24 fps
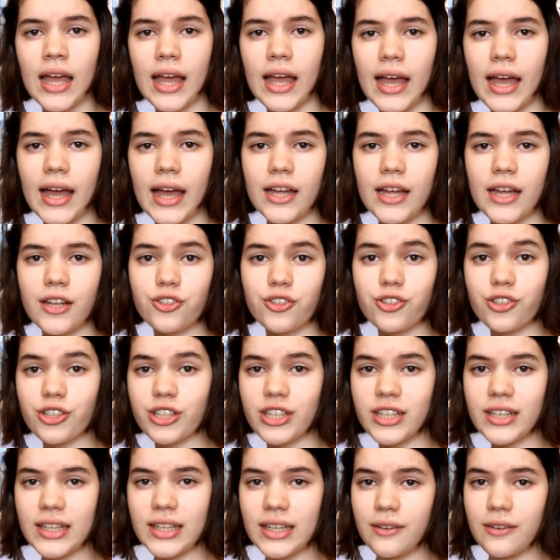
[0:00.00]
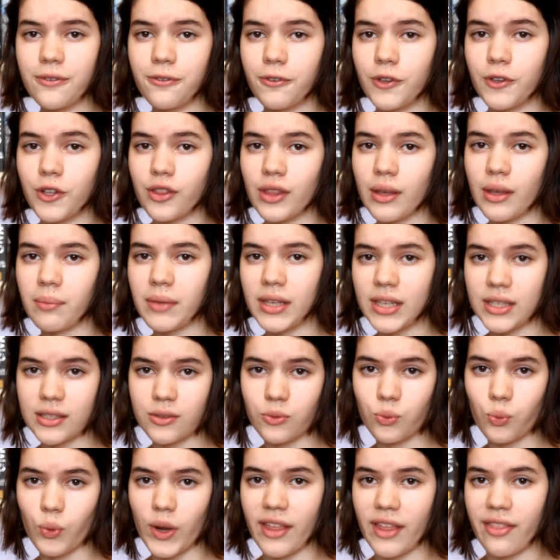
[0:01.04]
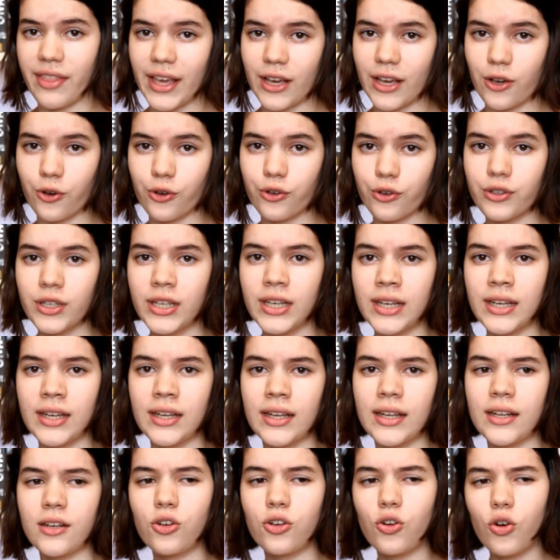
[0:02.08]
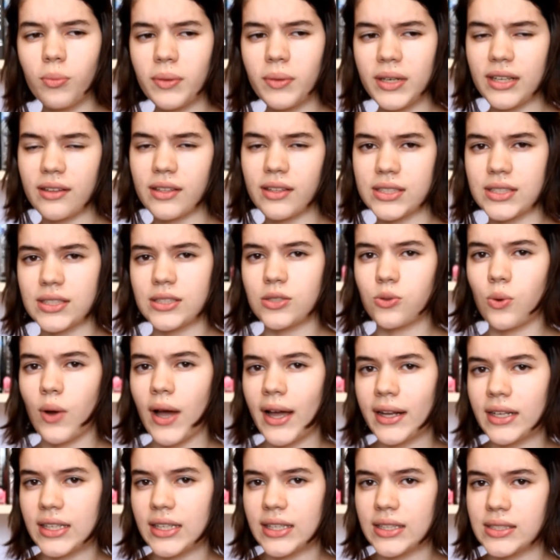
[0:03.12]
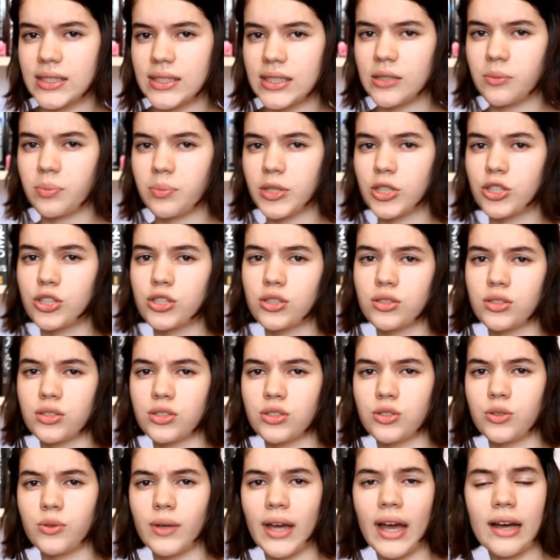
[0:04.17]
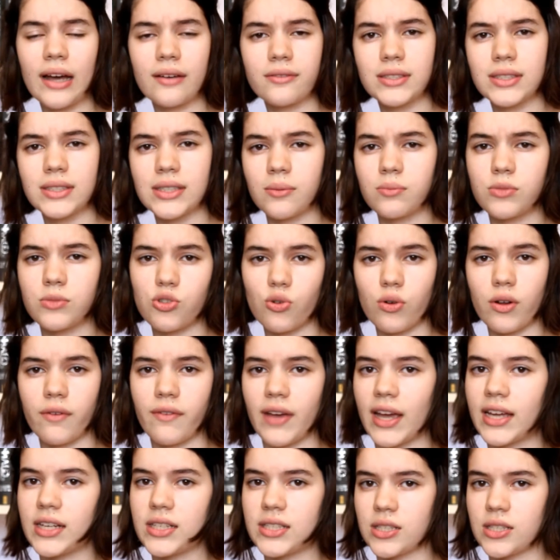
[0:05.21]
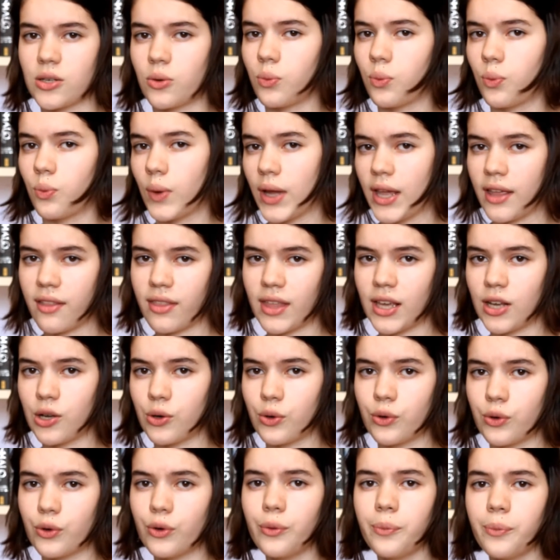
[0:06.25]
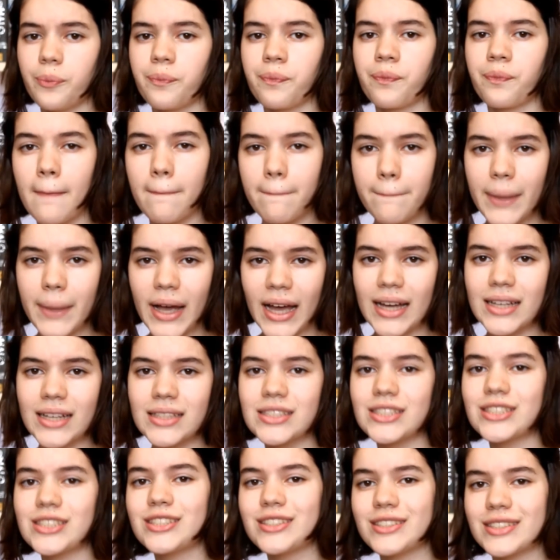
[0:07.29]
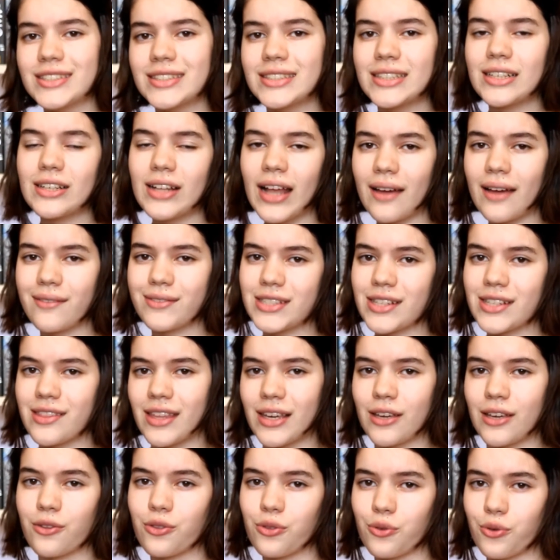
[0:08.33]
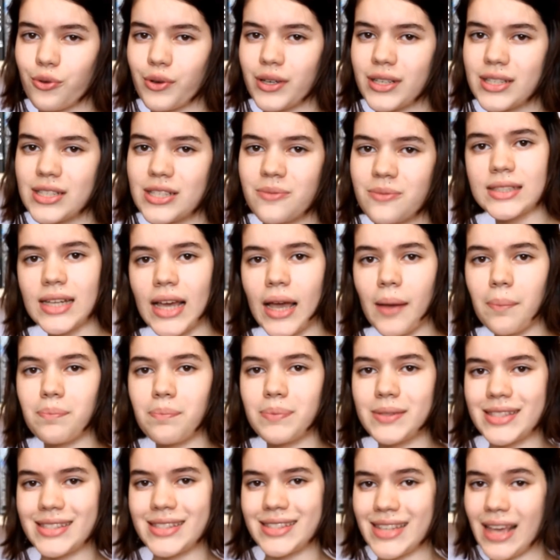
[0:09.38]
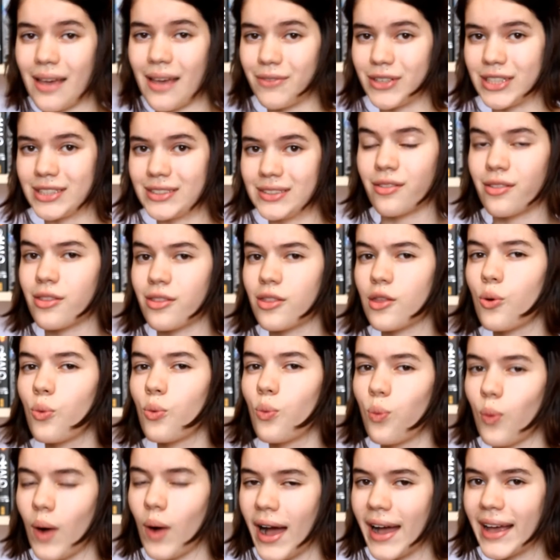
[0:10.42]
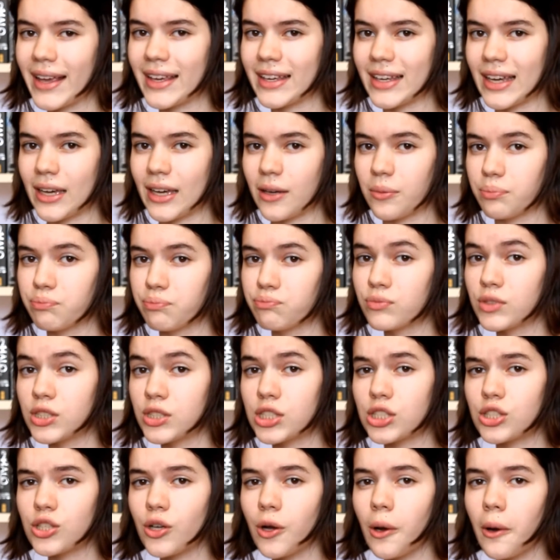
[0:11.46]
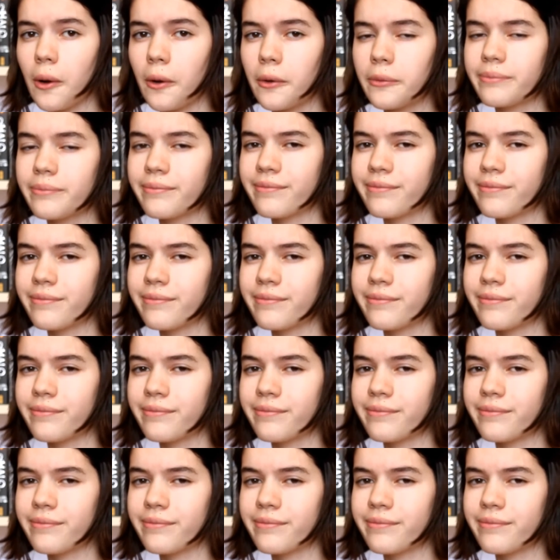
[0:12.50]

and you're going to need to fill them in where they go. And normally this is quite easy because you have some sort of idea where they go, but you still have to think through it. Step 7, the why game. So